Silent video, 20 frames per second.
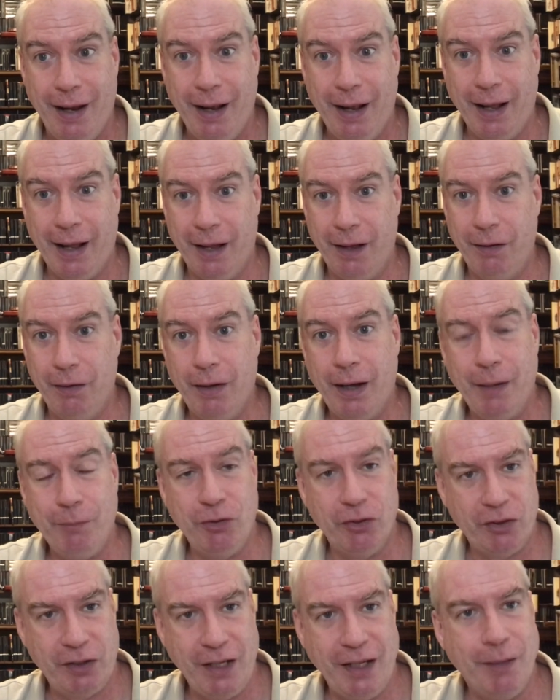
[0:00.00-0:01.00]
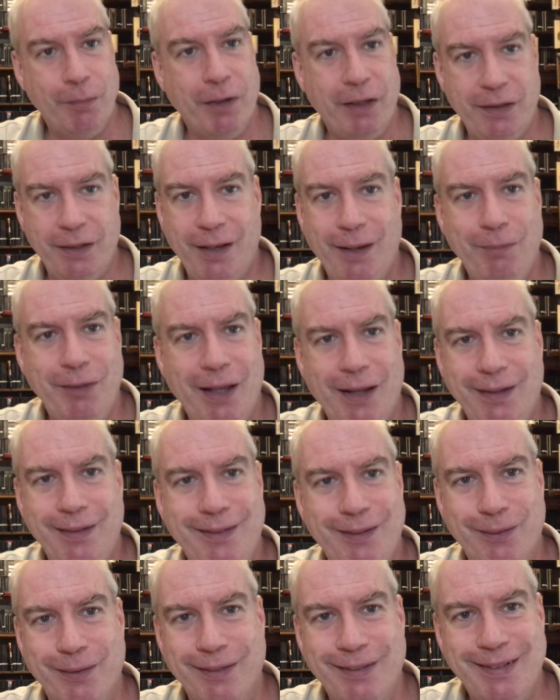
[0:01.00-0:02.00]
Uh, I'm just taking my time getting
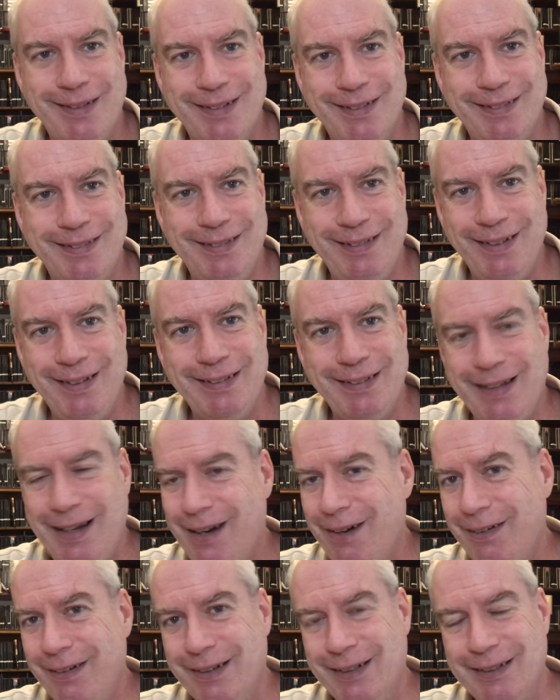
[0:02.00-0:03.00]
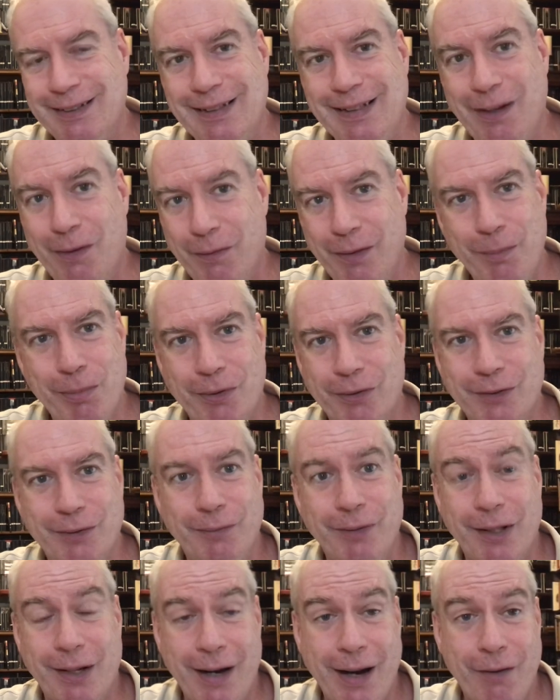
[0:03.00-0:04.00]
to it because Jason Harrigan isn't the only person
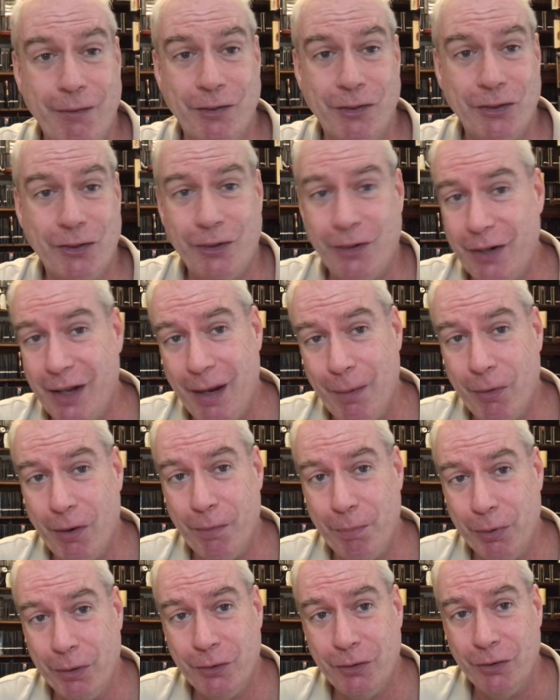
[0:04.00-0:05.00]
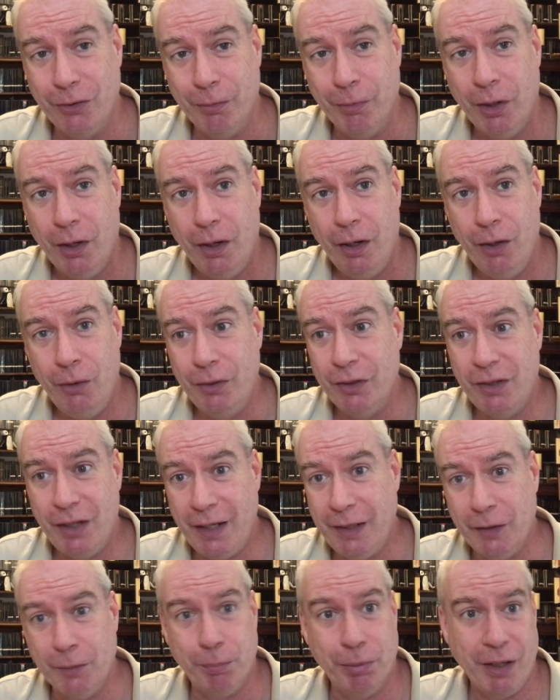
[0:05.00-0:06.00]
with an Irish surname on Booktube who can
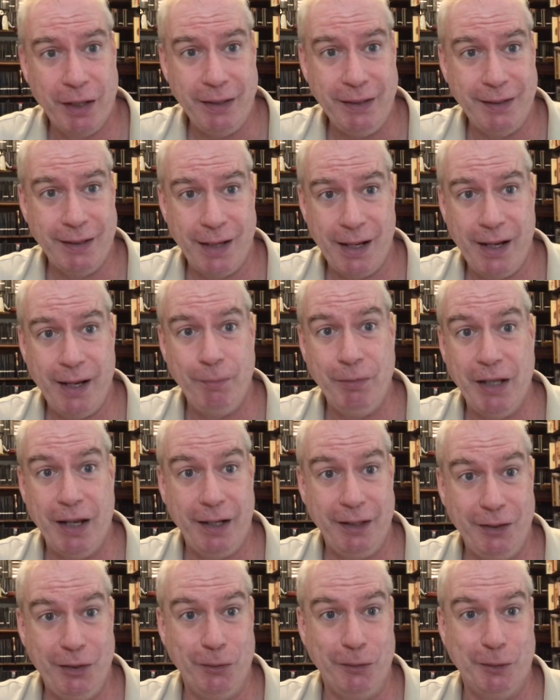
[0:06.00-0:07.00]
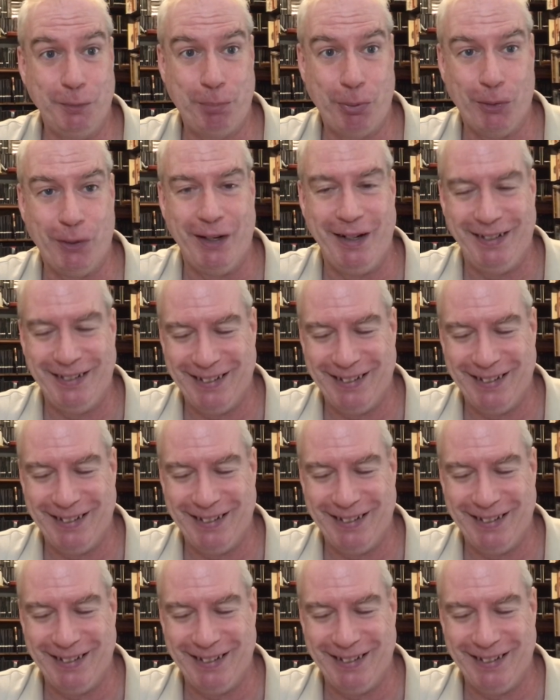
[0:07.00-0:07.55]
take his bloody time getting to his point.